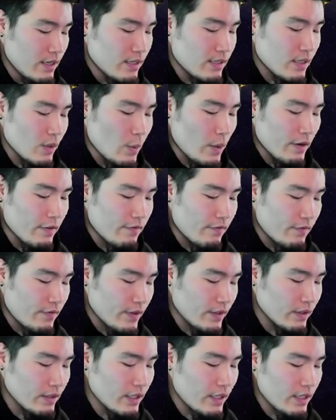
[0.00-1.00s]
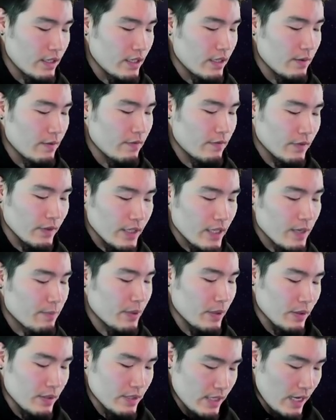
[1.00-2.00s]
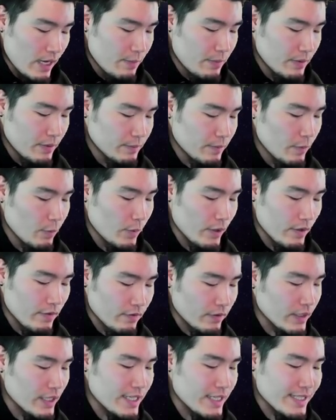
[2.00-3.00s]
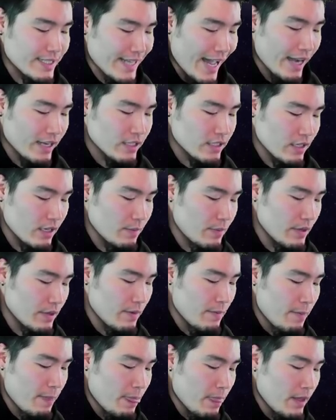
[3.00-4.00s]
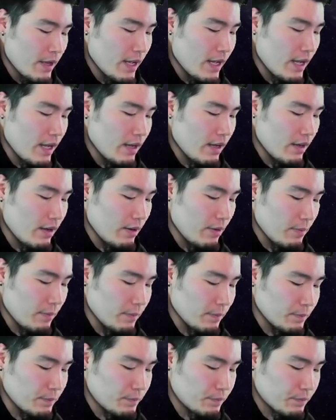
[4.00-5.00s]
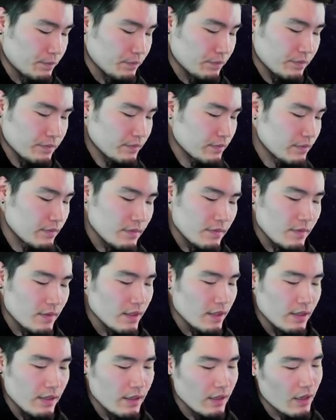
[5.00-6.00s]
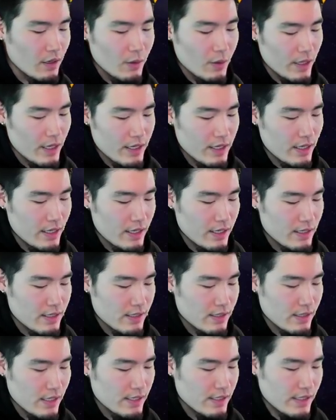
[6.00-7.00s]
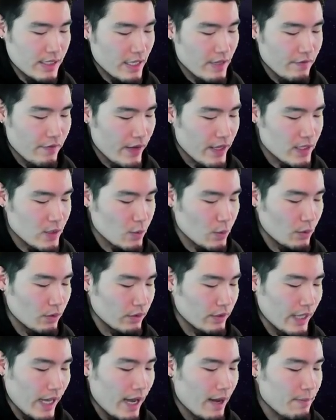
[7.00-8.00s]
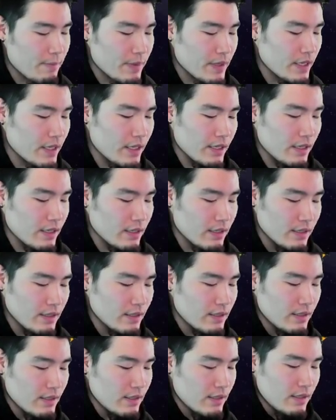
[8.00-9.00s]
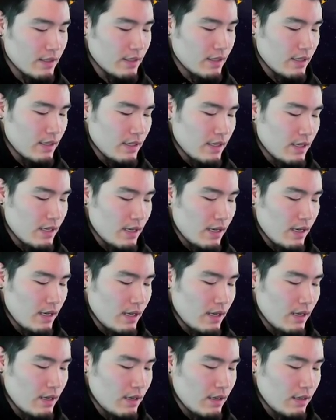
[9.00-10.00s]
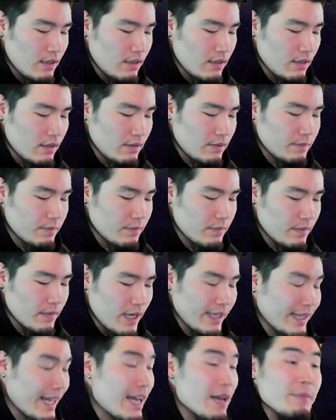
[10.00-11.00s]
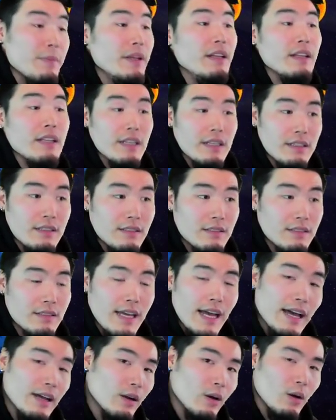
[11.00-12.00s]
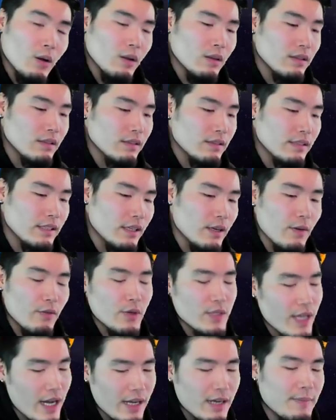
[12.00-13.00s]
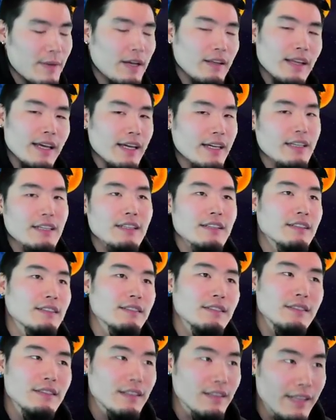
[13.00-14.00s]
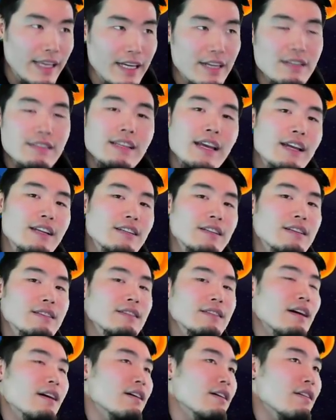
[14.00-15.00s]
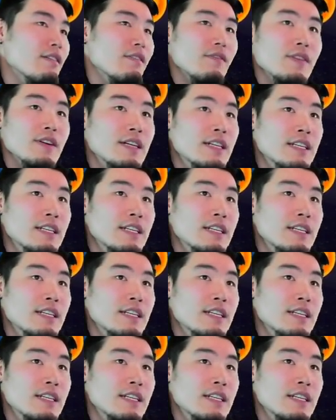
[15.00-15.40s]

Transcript: So when fully, fully built up, when fully stacked up, um, you know, his, his, defense will not be... Uh, a liability at all. You know, if we're talking about like the later stages of